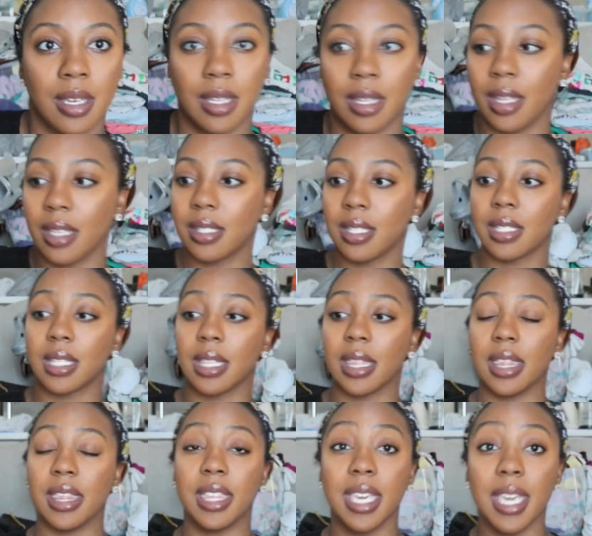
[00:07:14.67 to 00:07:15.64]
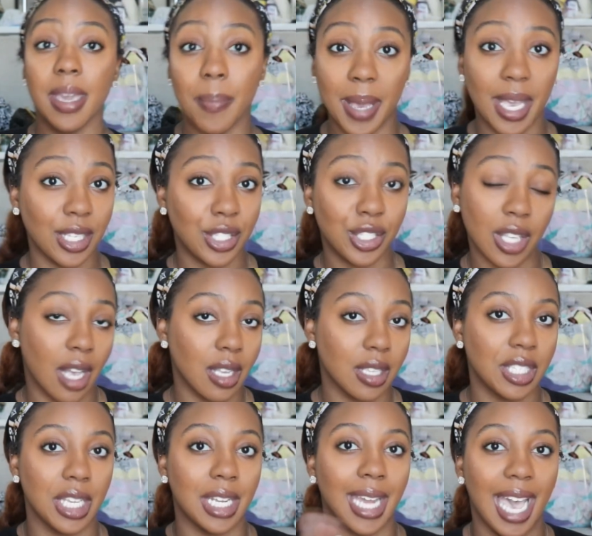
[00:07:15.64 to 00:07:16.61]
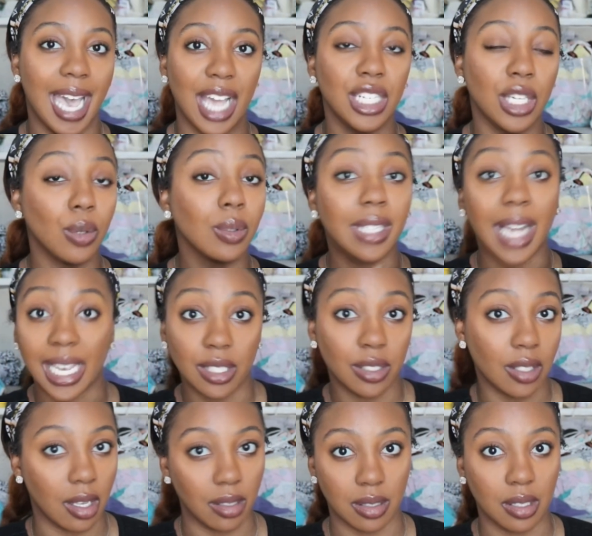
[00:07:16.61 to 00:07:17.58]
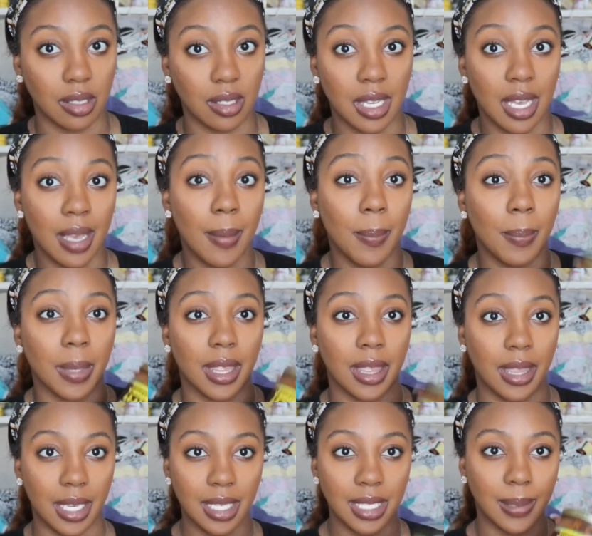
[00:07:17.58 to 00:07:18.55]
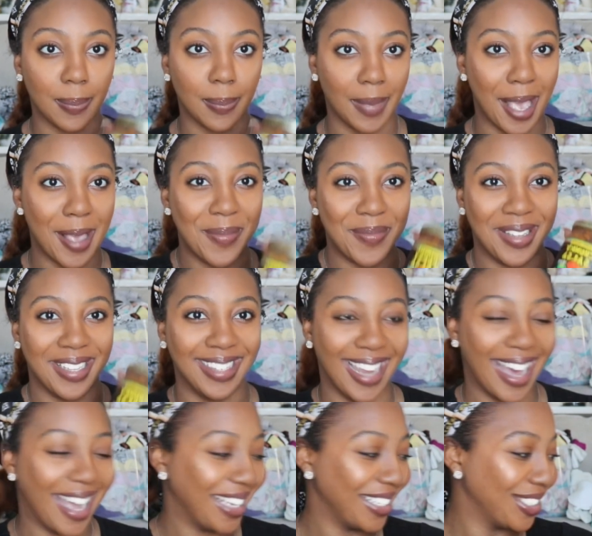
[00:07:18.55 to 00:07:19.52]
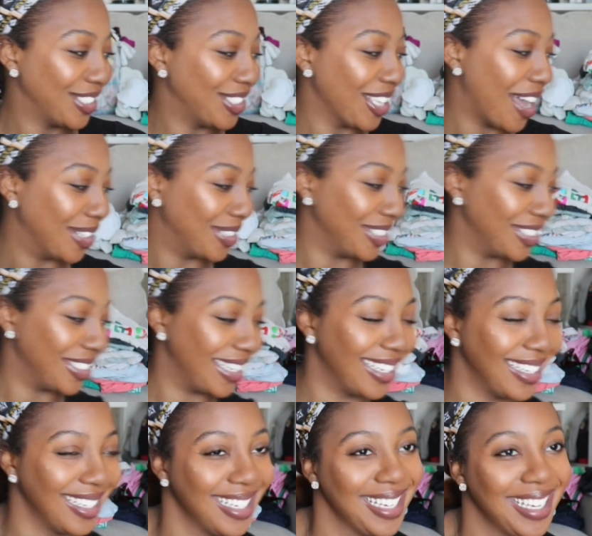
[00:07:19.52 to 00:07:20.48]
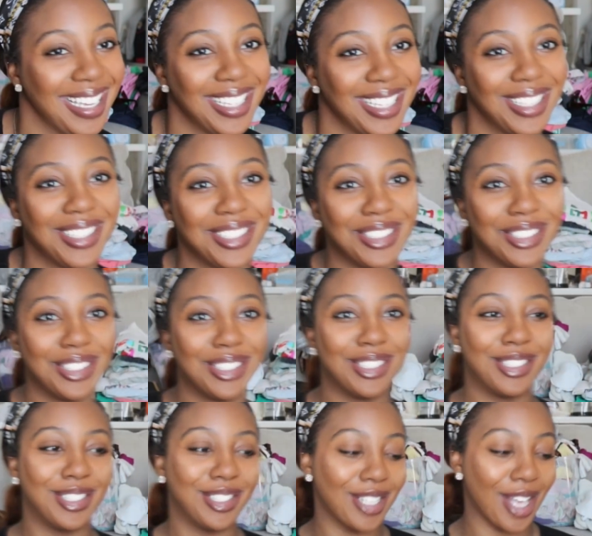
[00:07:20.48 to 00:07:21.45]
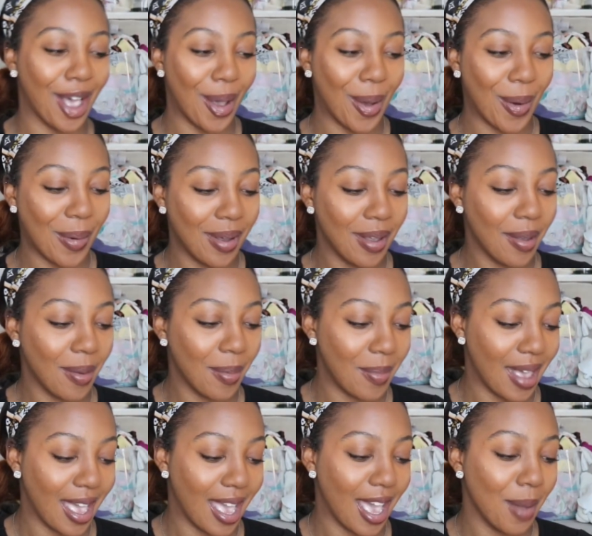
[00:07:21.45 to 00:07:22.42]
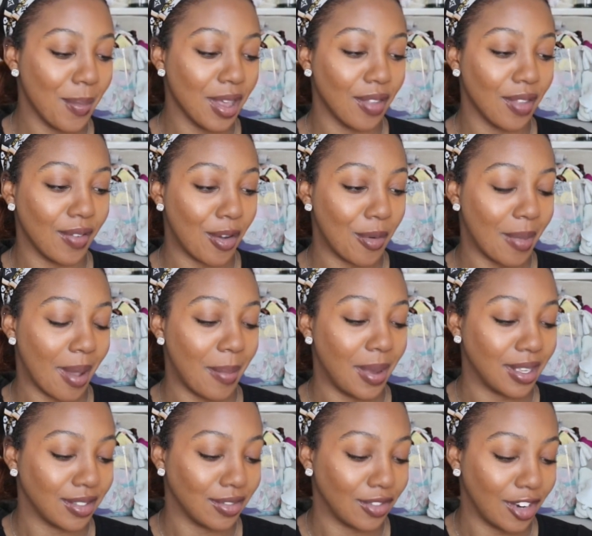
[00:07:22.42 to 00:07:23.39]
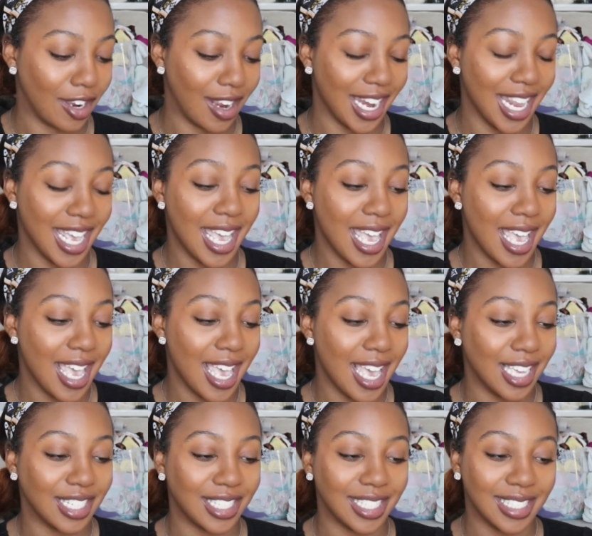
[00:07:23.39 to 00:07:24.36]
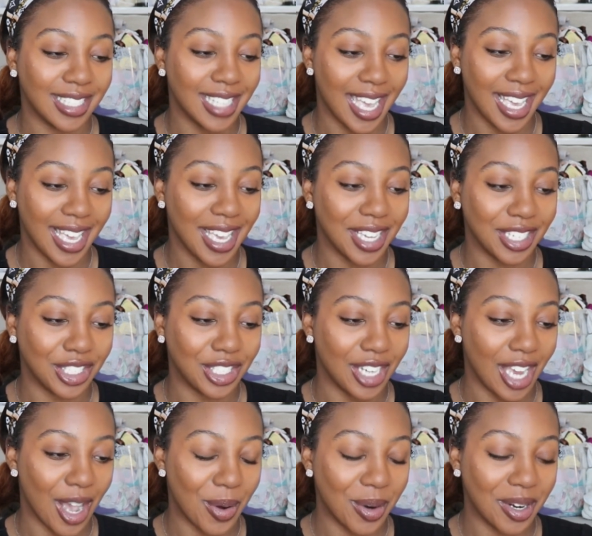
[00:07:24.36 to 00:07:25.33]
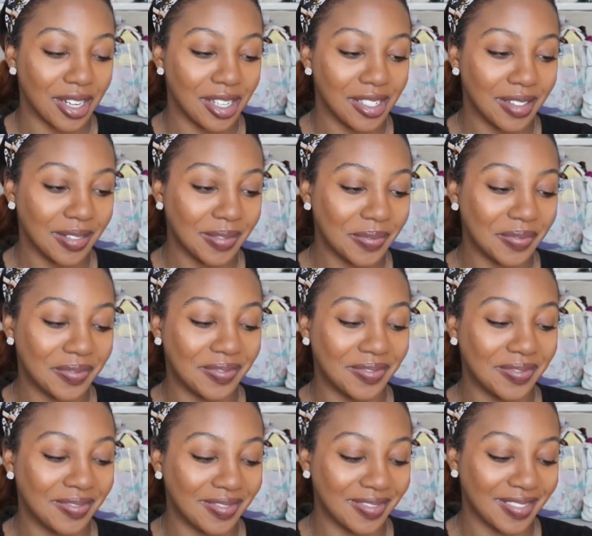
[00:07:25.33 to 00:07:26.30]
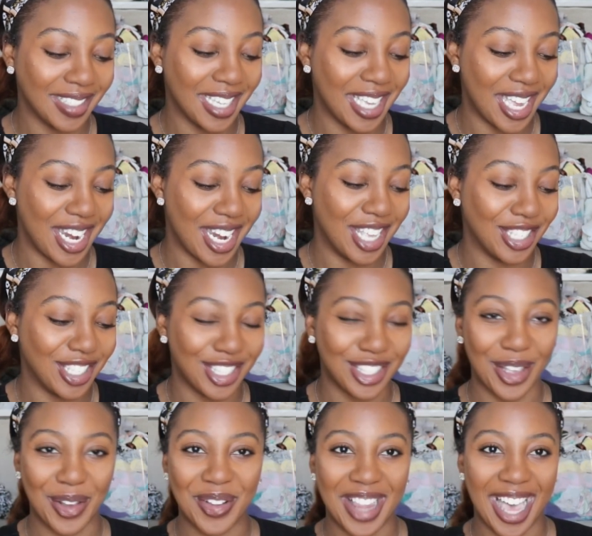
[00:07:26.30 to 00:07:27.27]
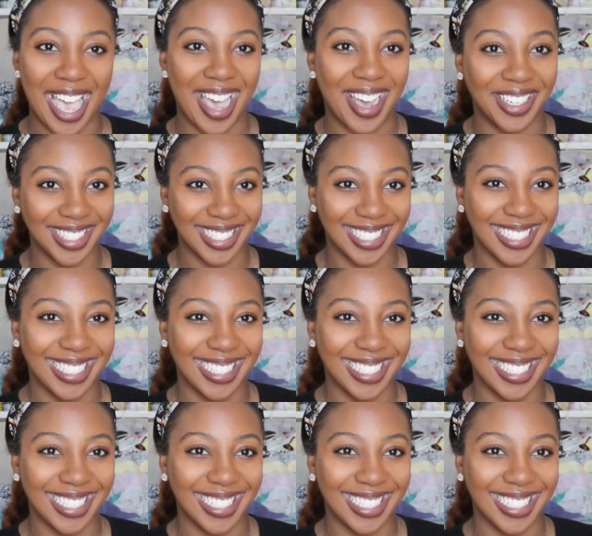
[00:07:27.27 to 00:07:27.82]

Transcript: This is the best salsa and I don't like salsa, but this made me like salsa so bad. I'm on the phone with my best friend and she's taking a shower. It's so loud.